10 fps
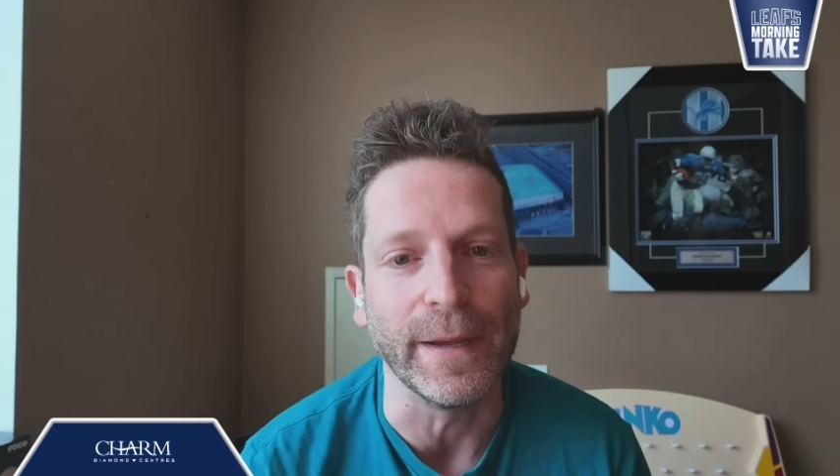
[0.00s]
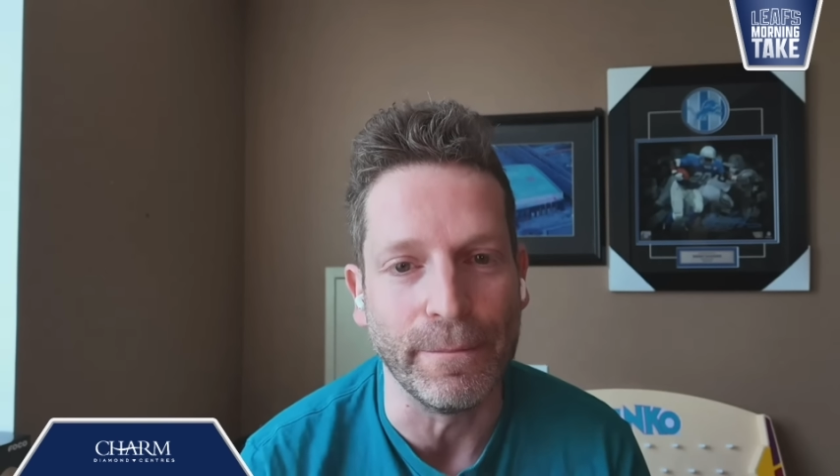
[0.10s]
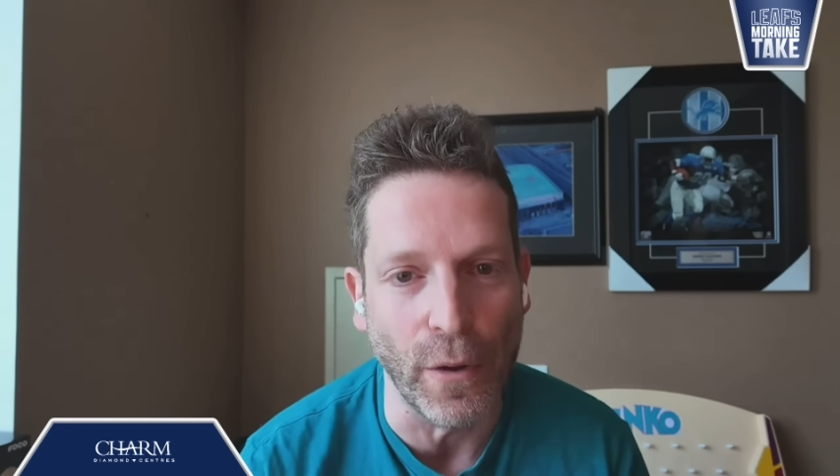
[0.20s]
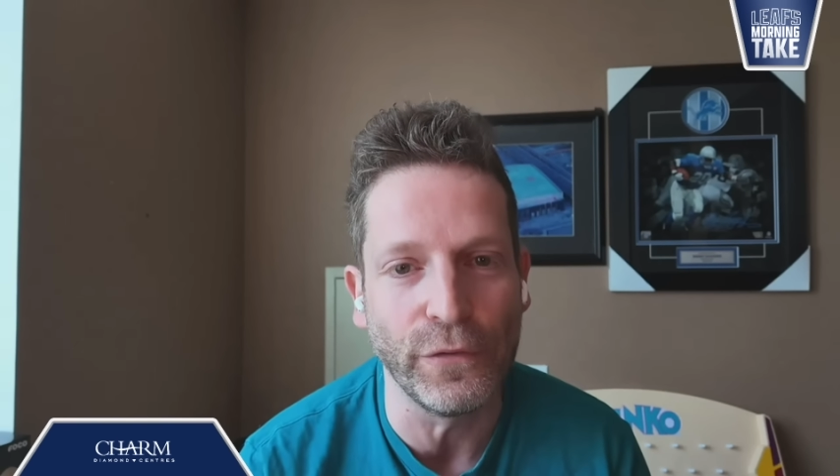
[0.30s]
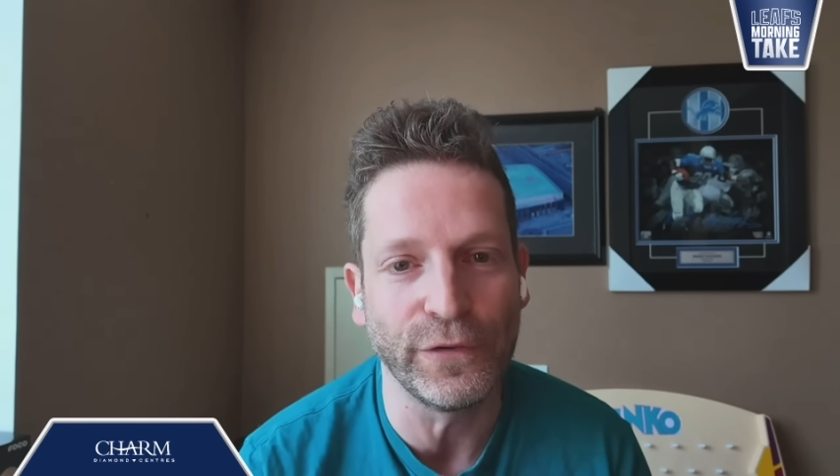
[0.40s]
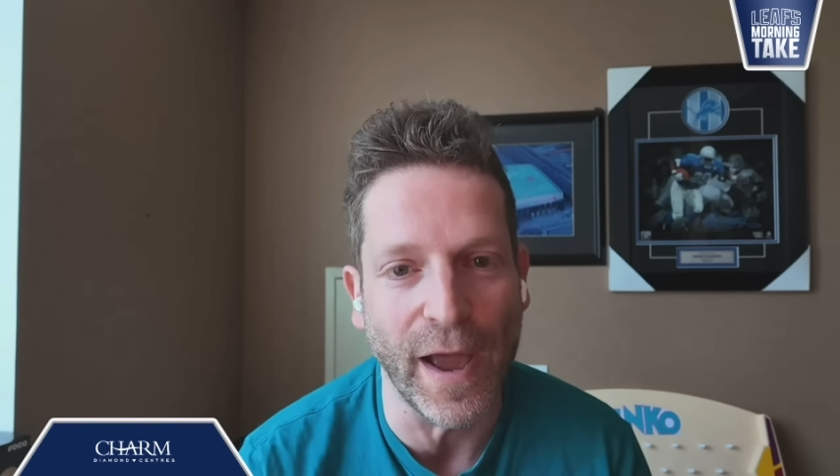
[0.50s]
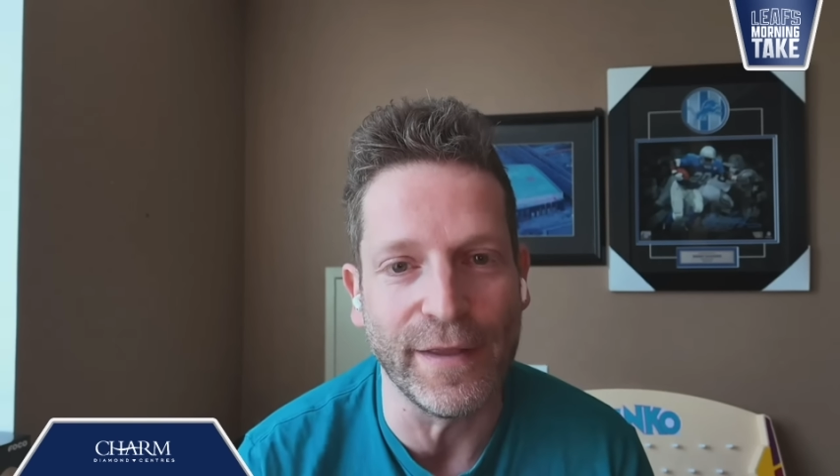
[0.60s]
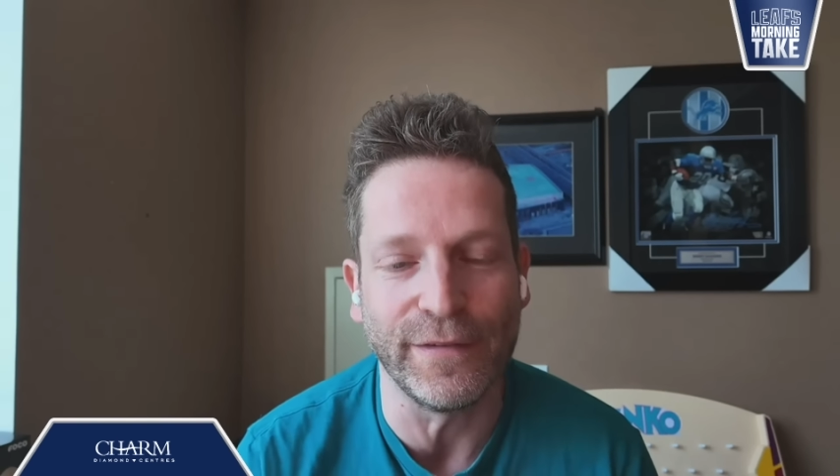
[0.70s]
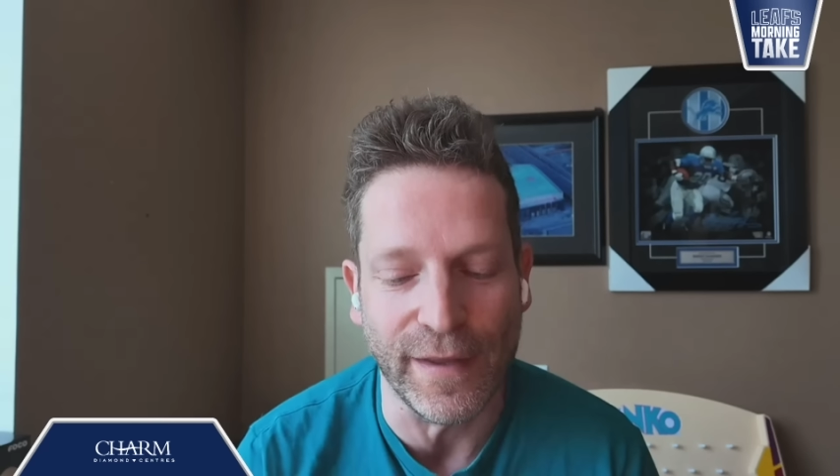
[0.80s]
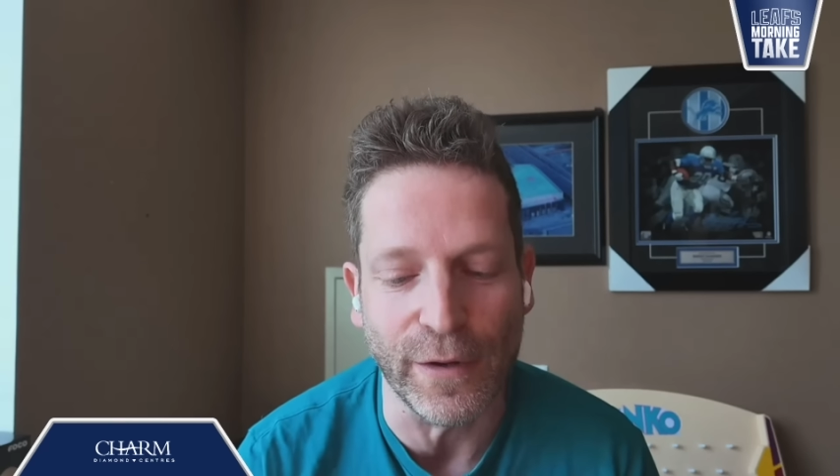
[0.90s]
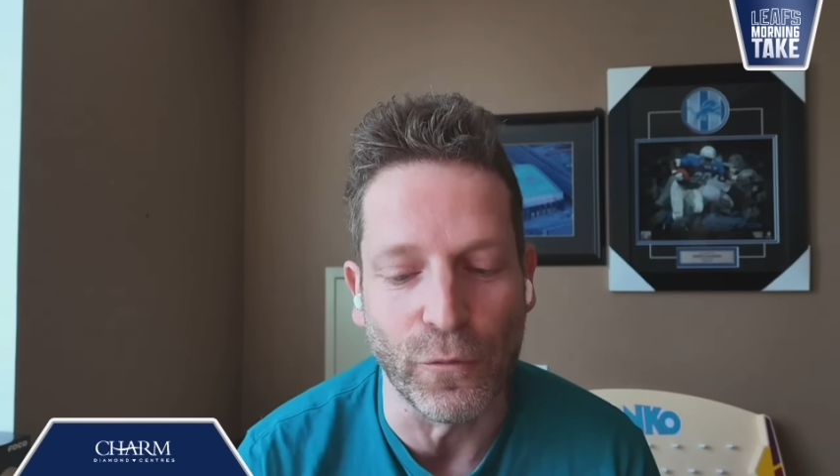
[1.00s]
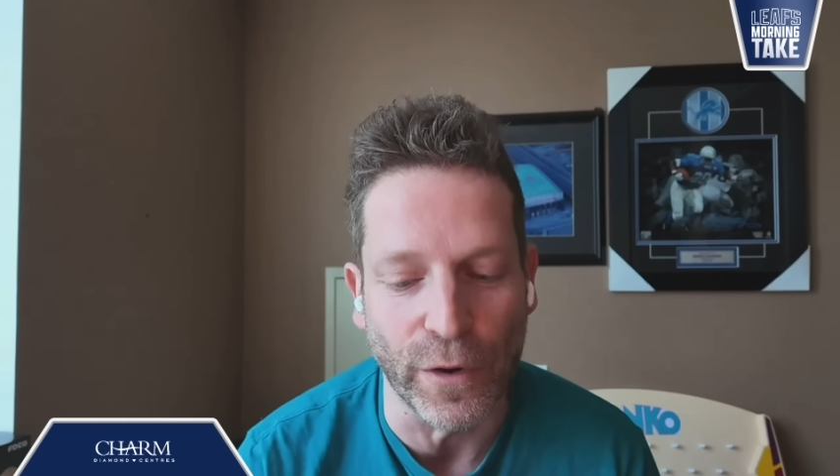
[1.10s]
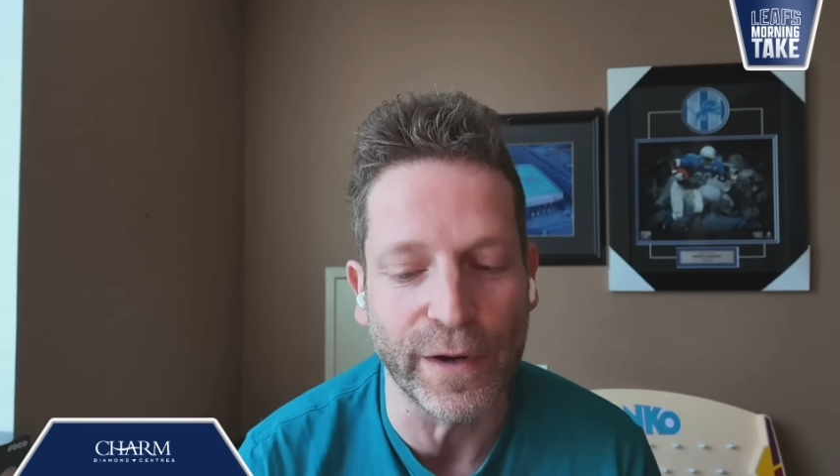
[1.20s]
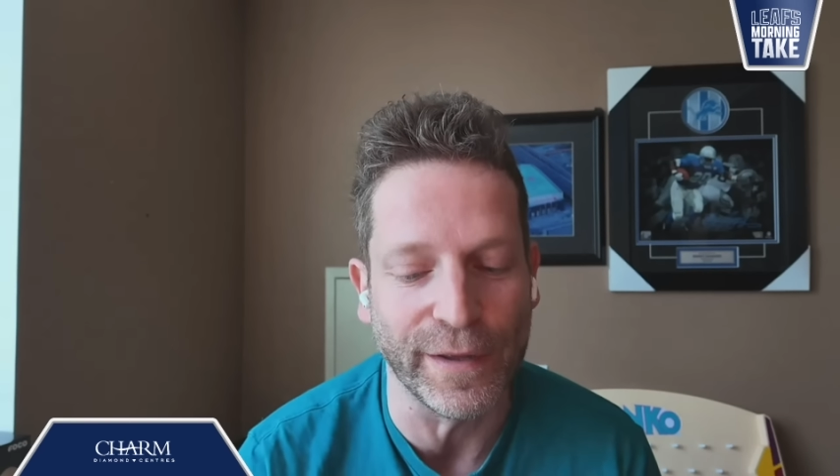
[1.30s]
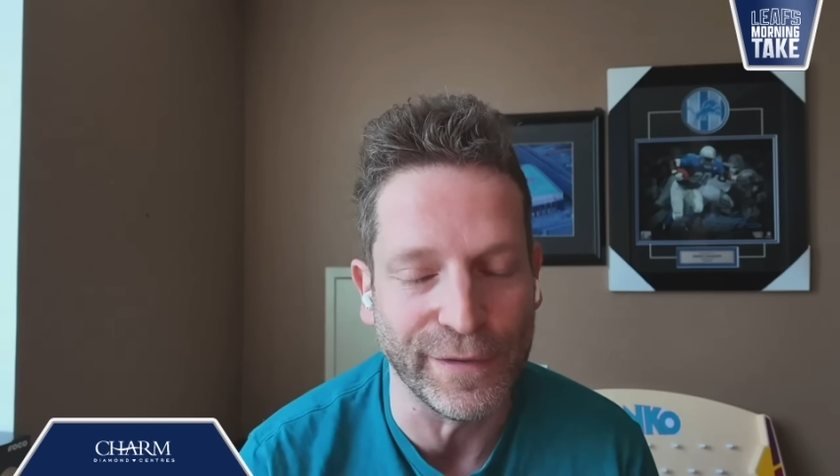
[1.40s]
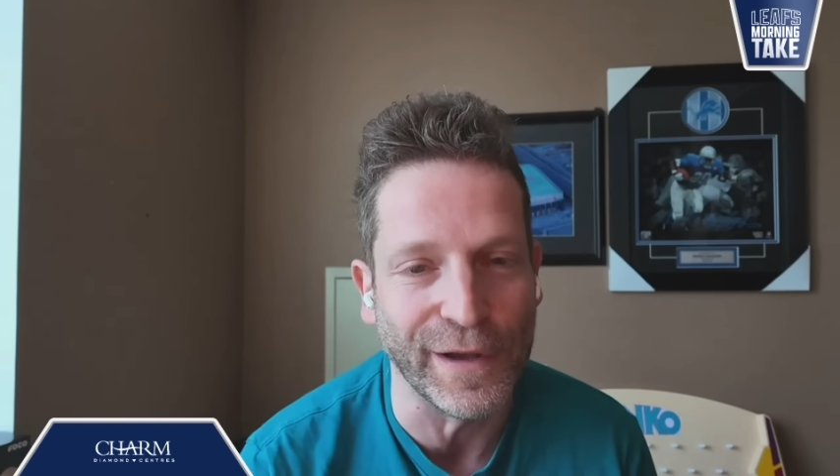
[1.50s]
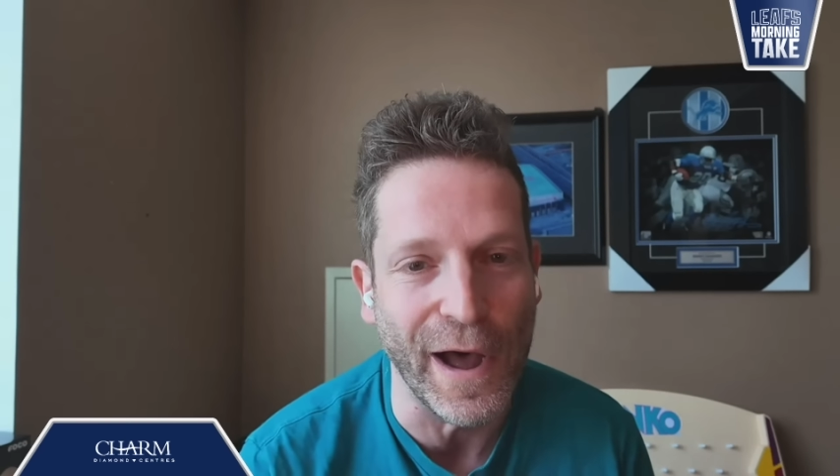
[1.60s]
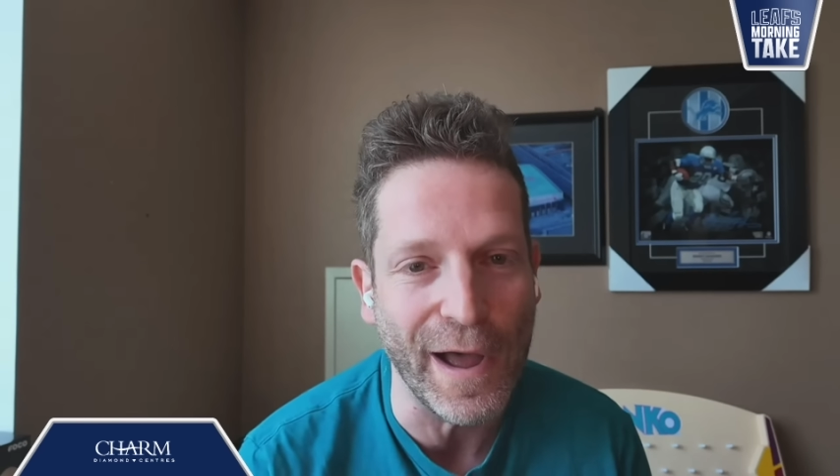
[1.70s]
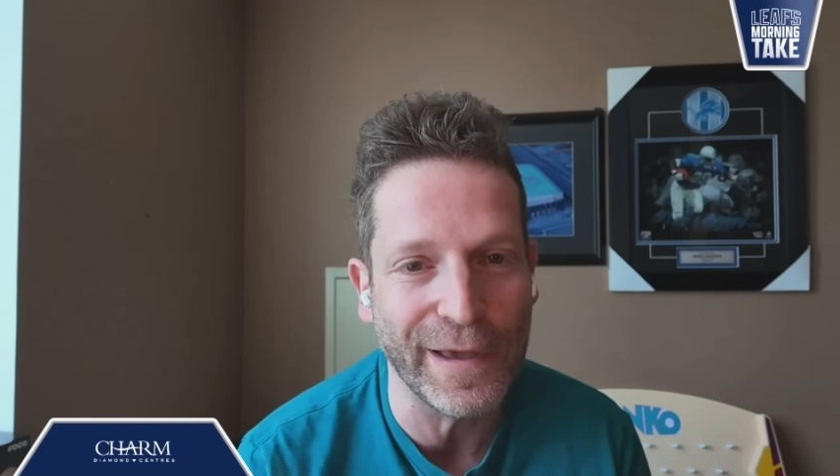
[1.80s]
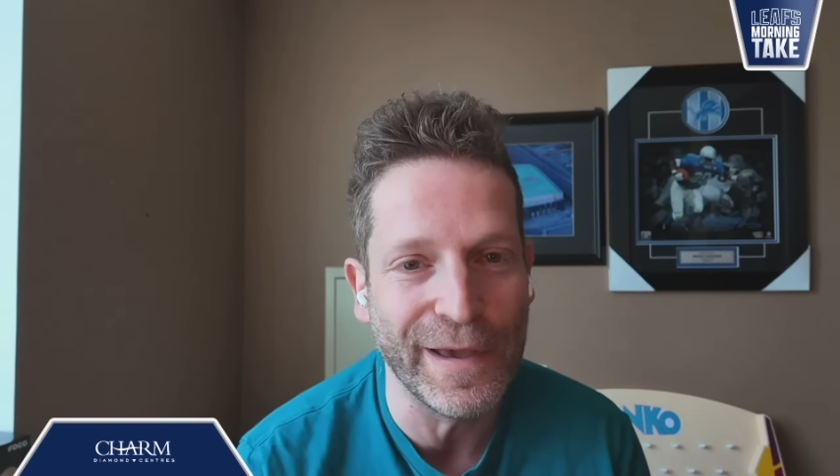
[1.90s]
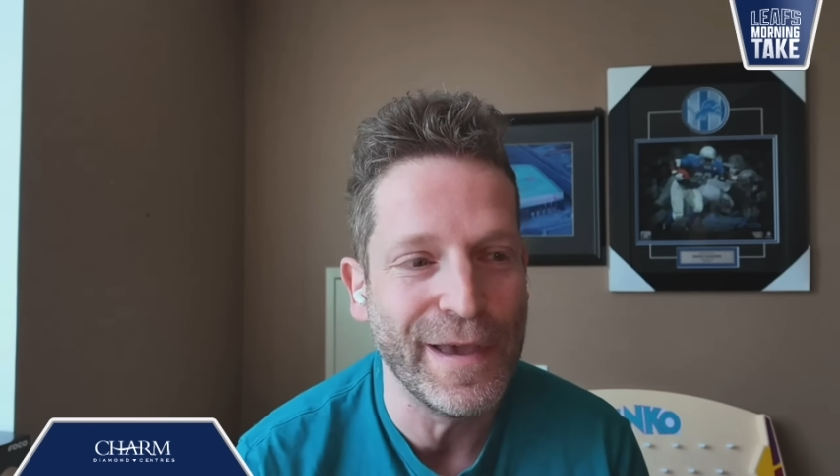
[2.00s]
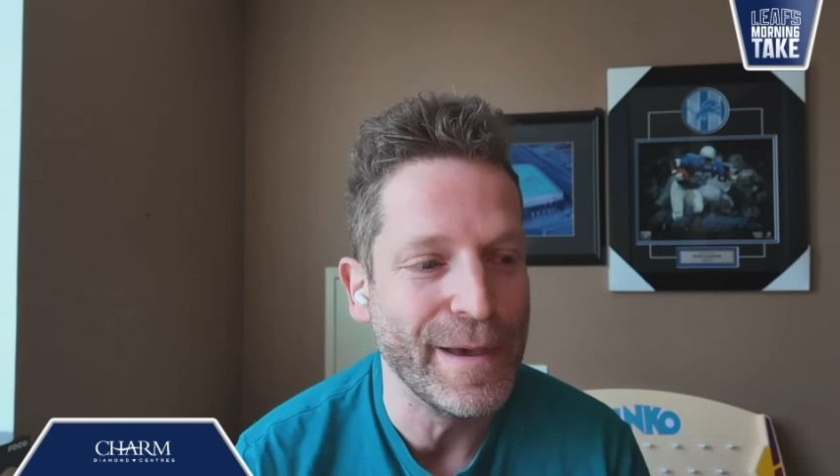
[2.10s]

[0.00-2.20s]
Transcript: Like both sides did work and talk,